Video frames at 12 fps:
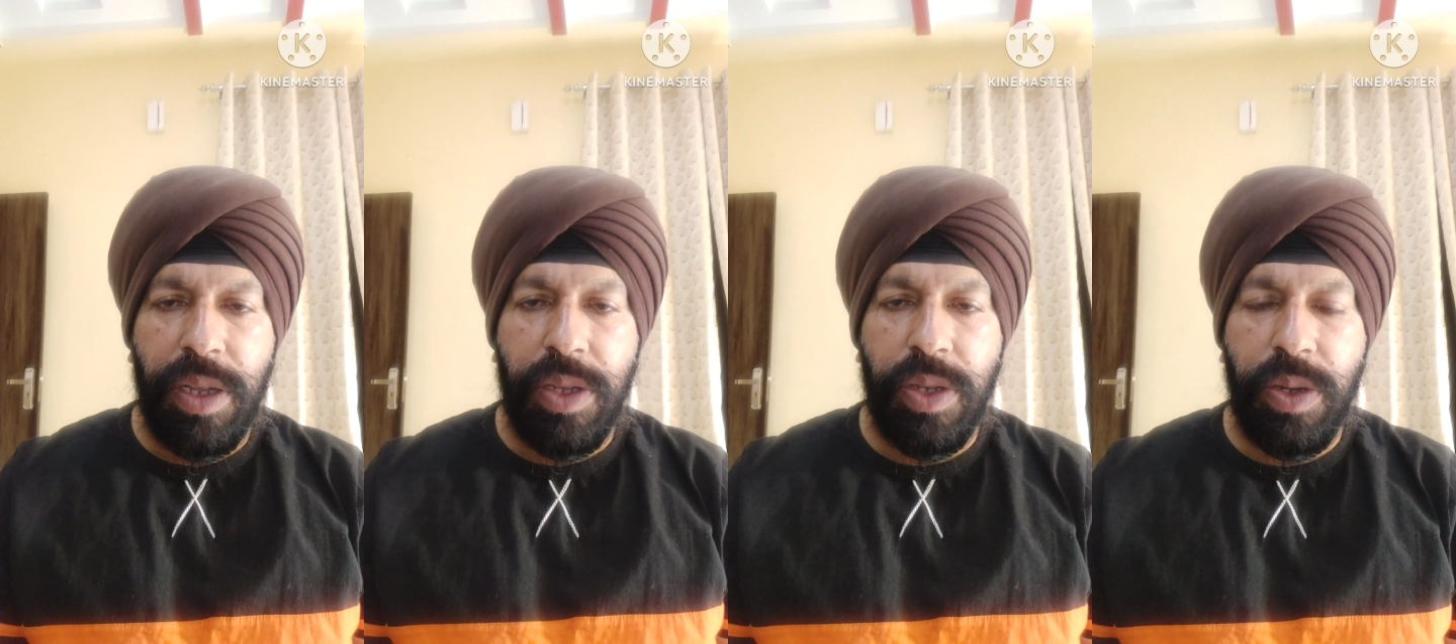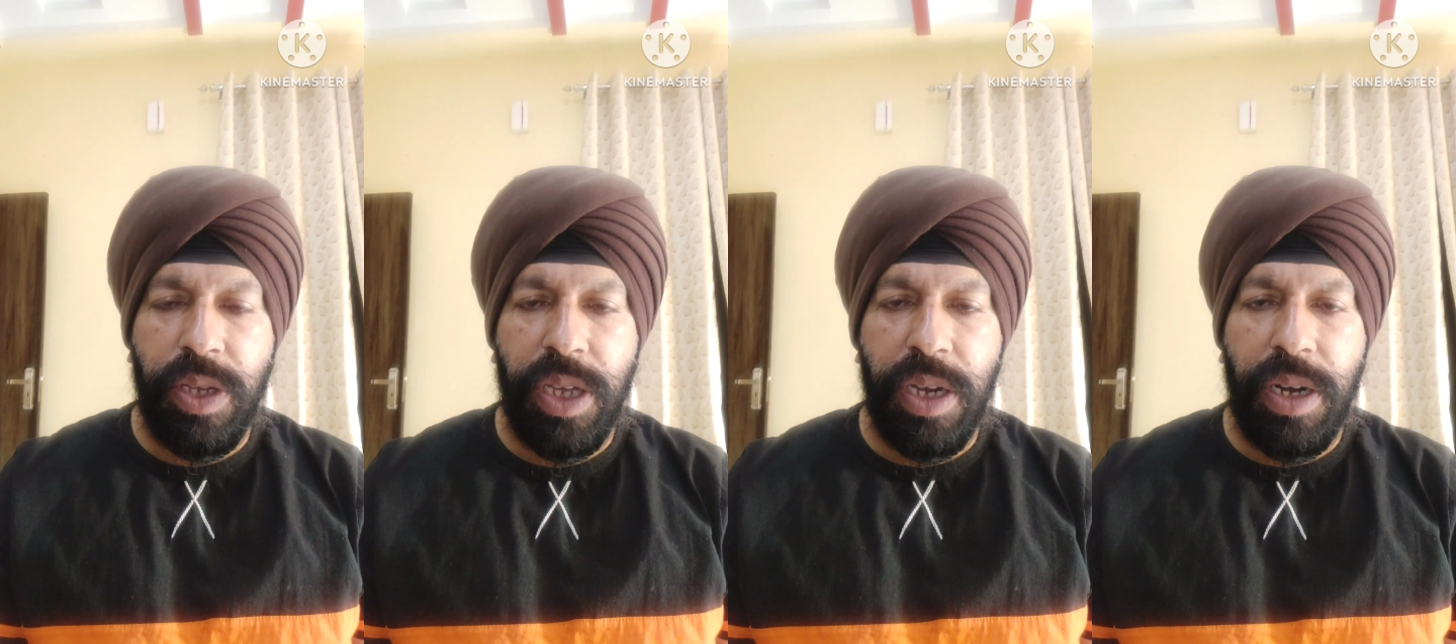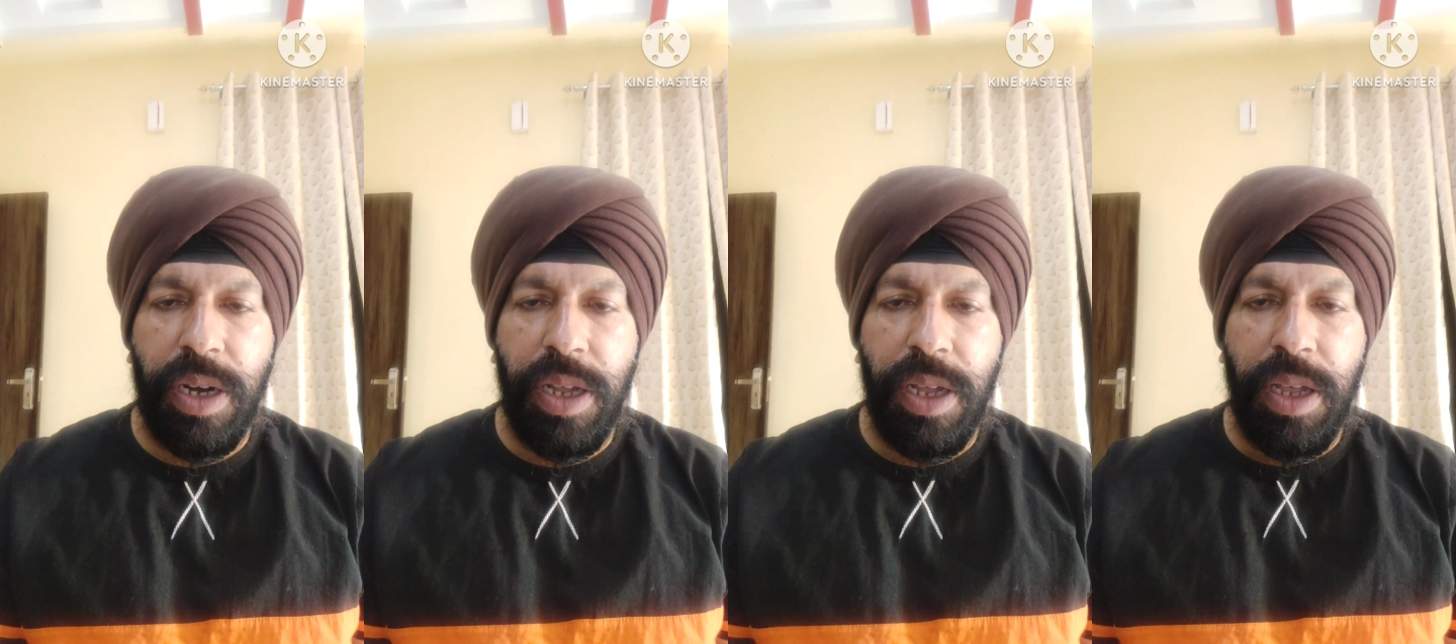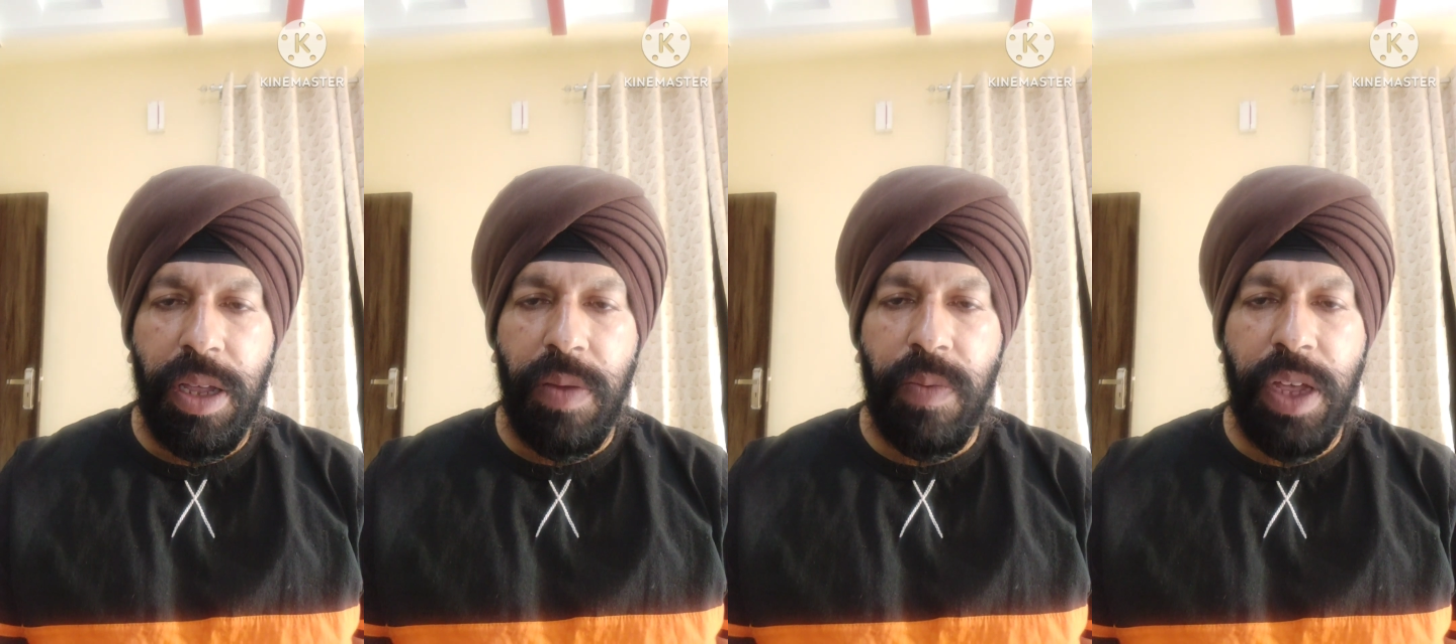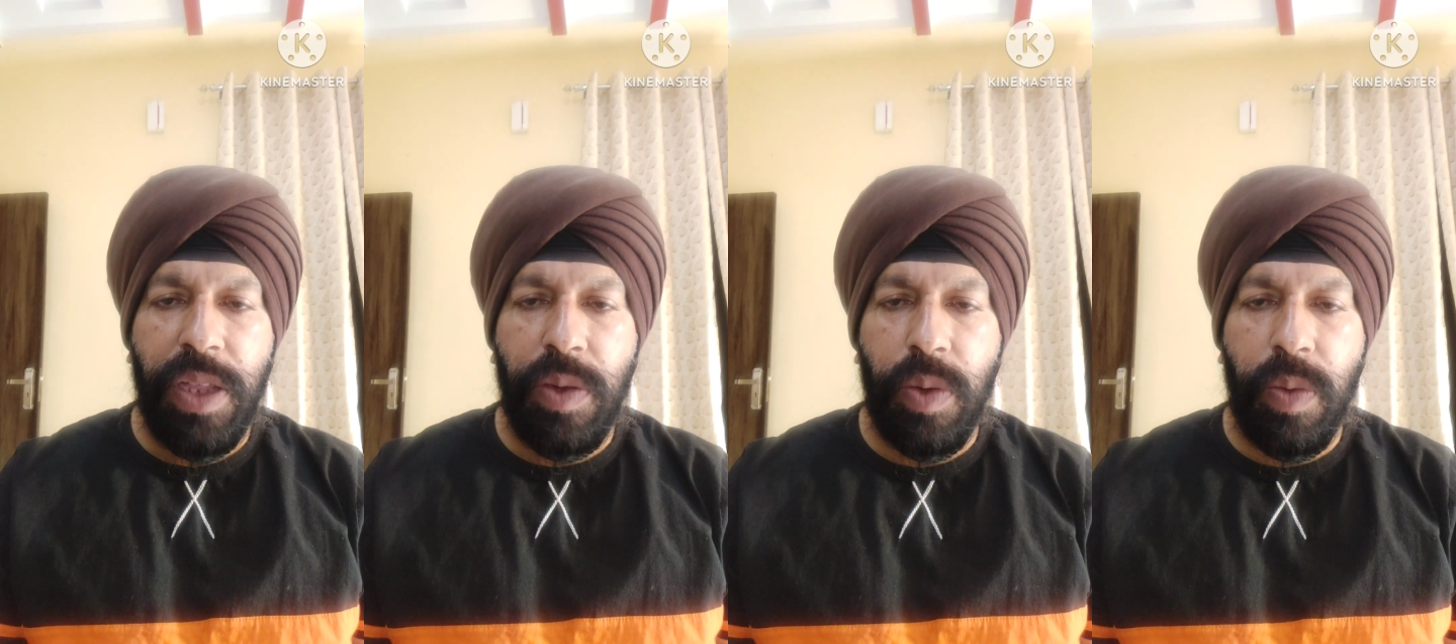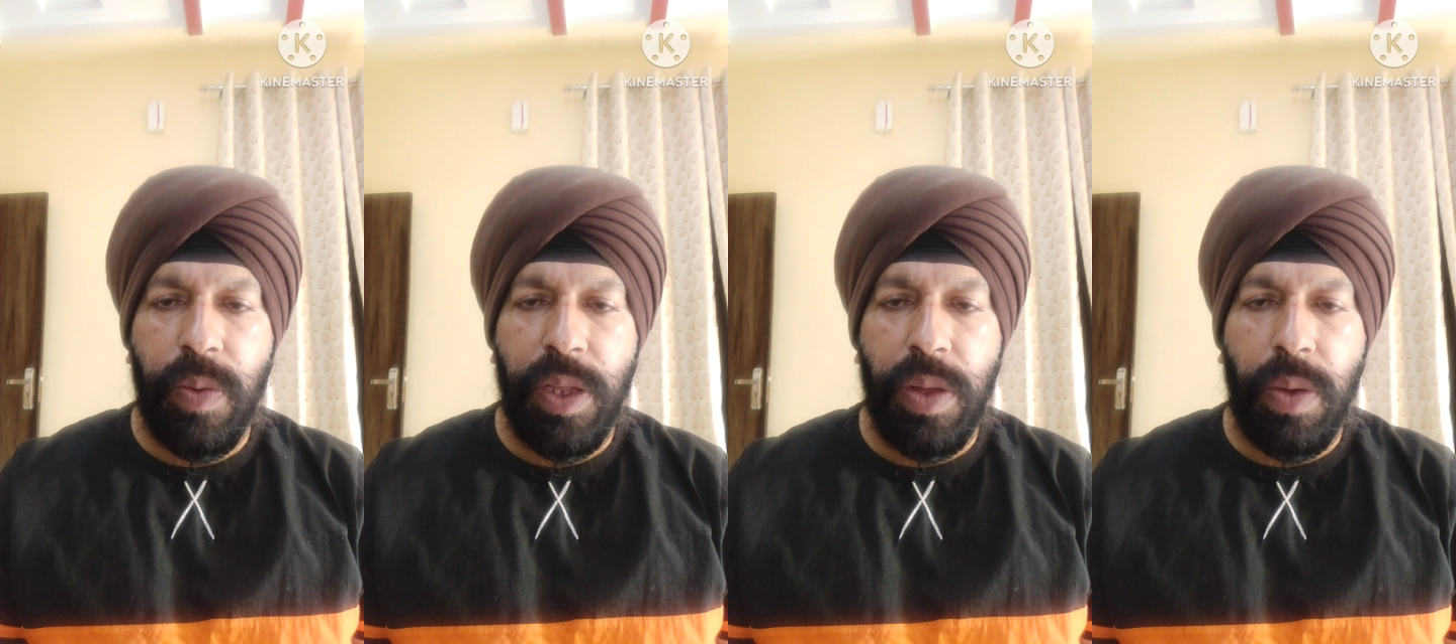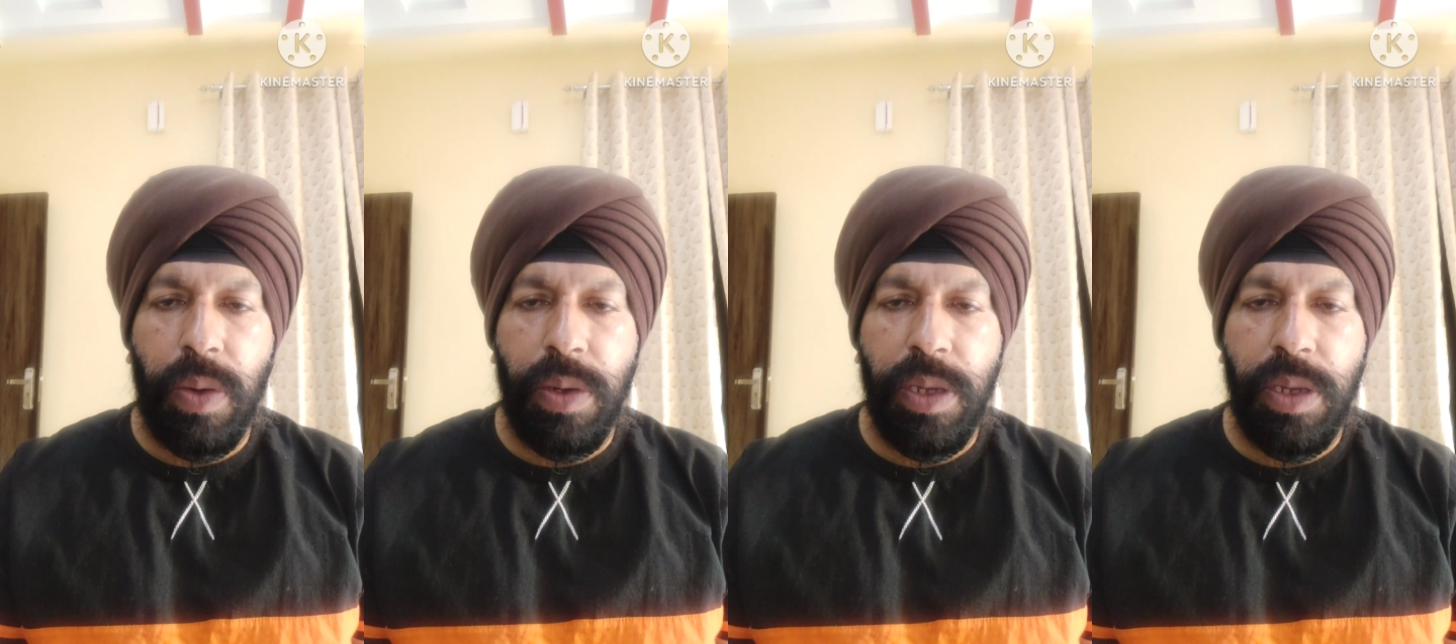So here we are through with all